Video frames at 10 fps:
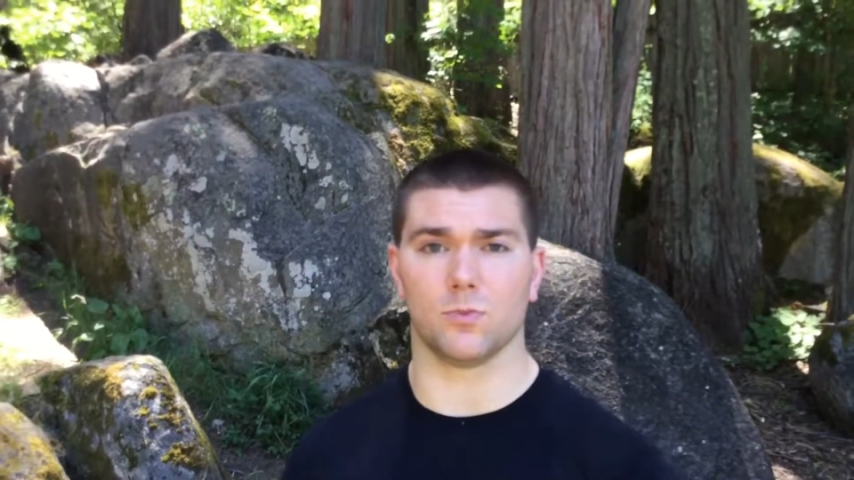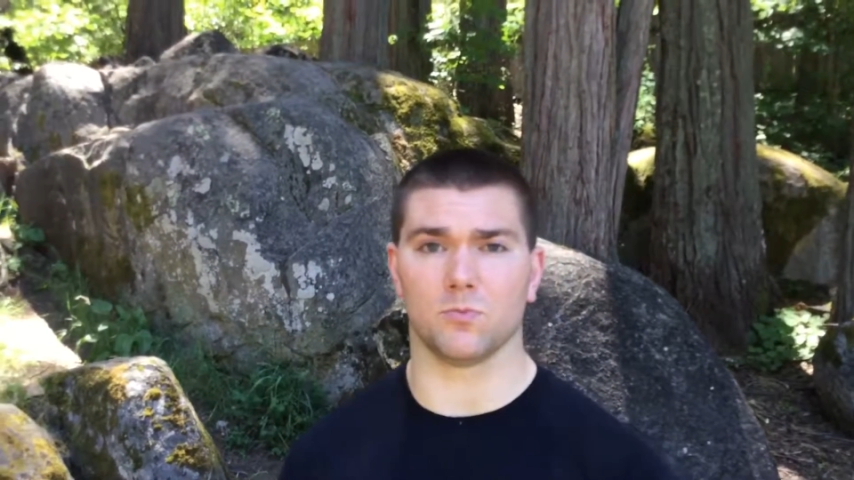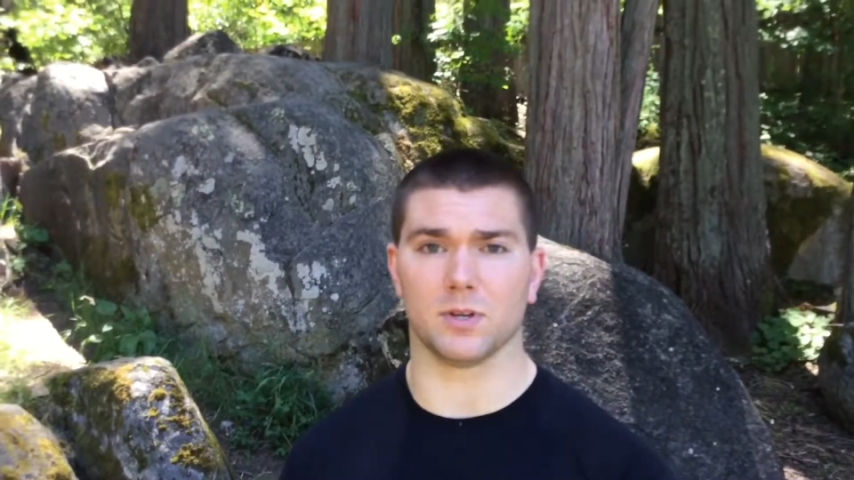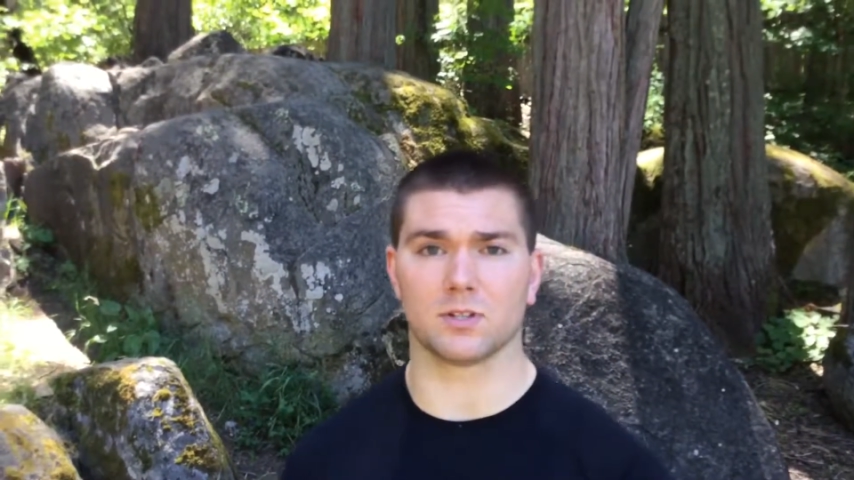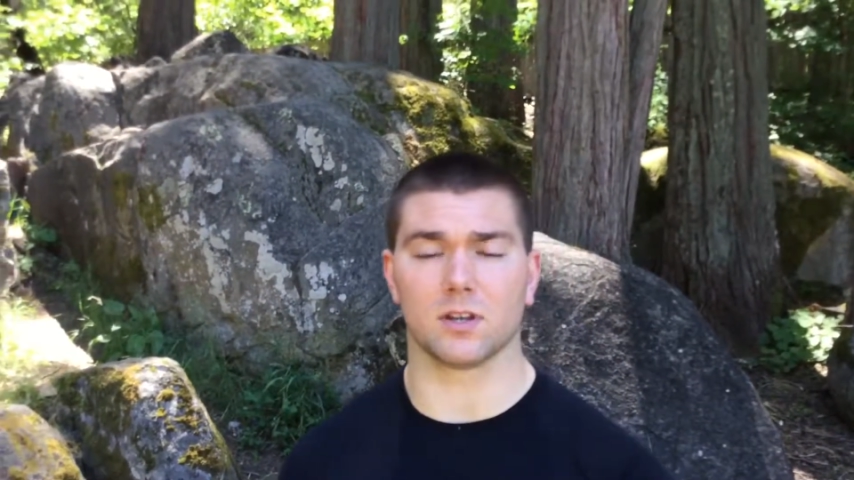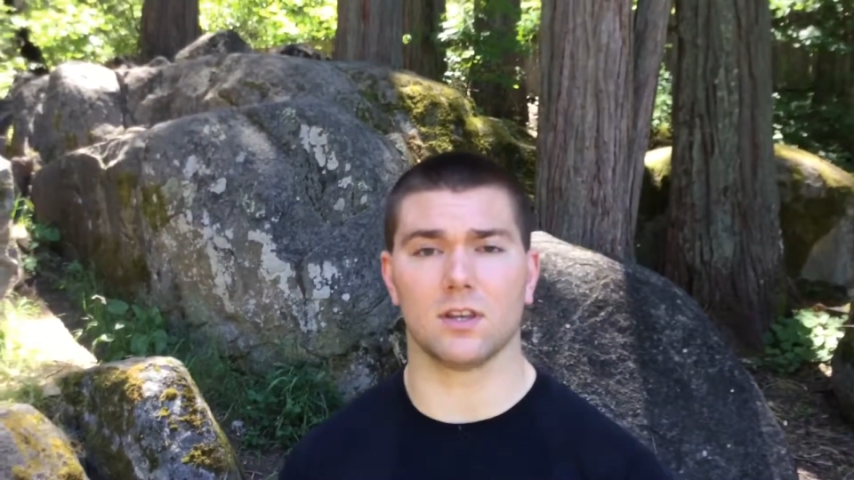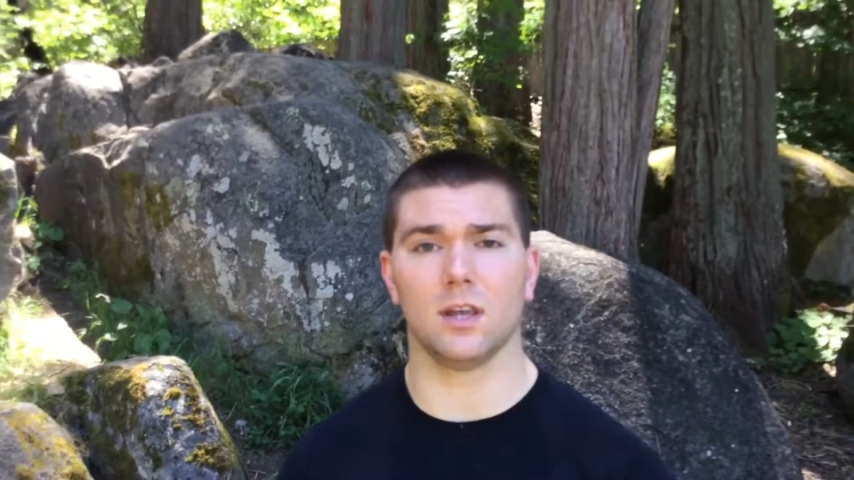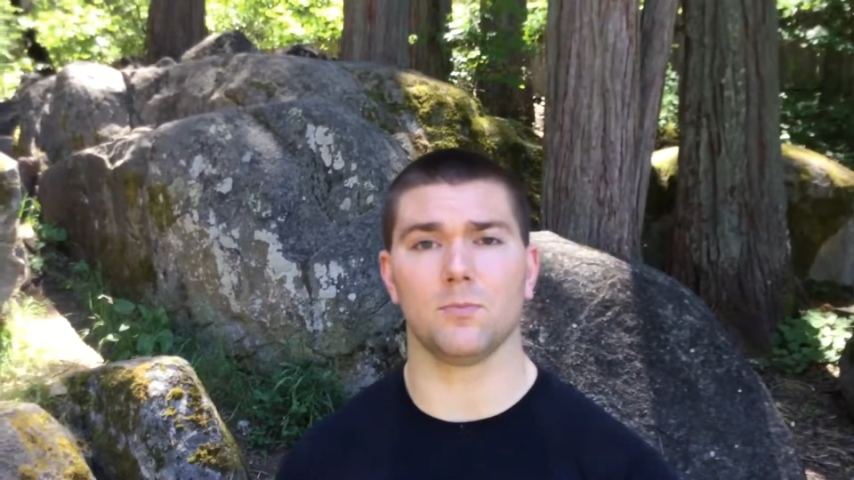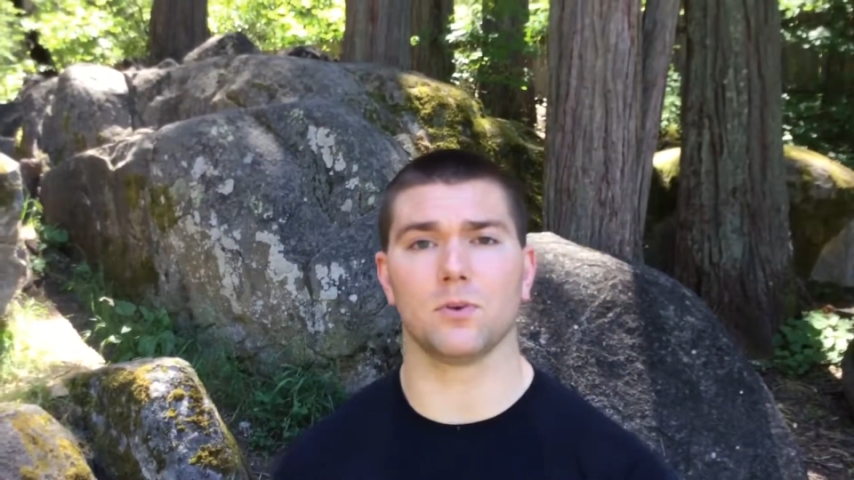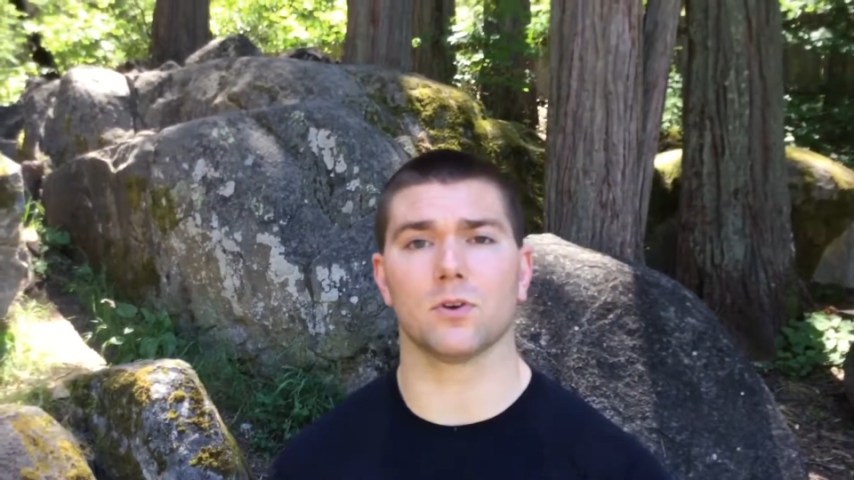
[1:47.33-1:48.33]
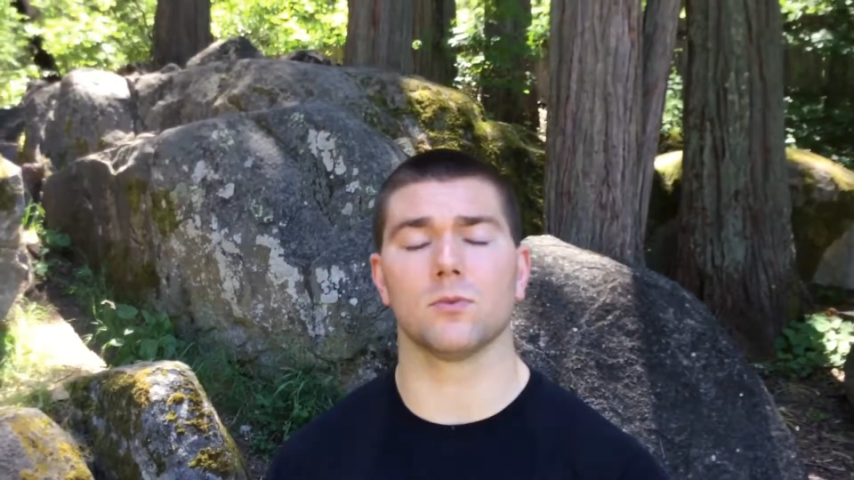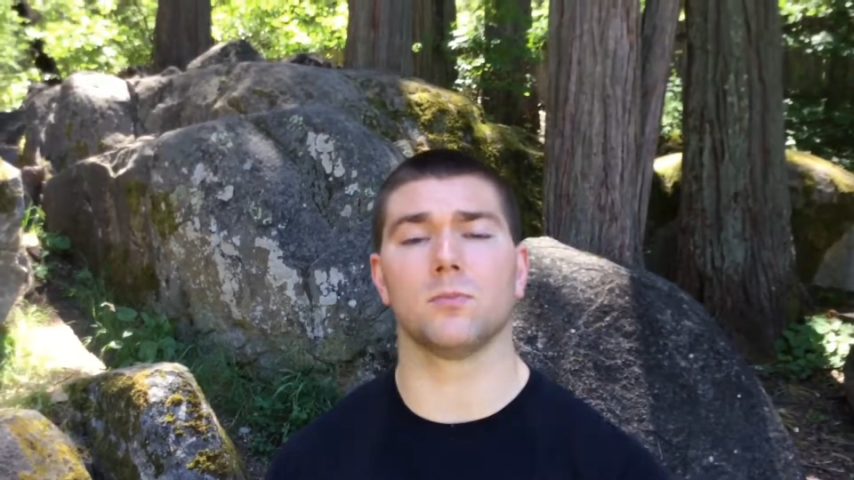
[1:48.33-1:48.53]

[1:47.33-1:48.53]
movements to keep your